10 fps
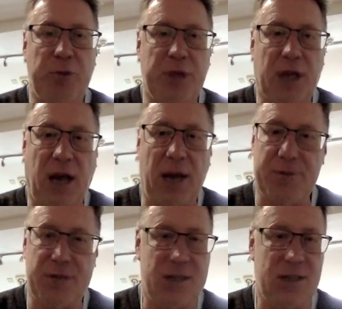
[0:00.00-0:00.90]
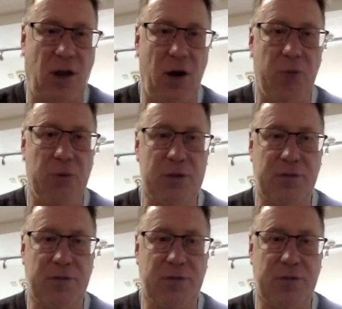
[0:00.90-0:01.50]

with the club since I was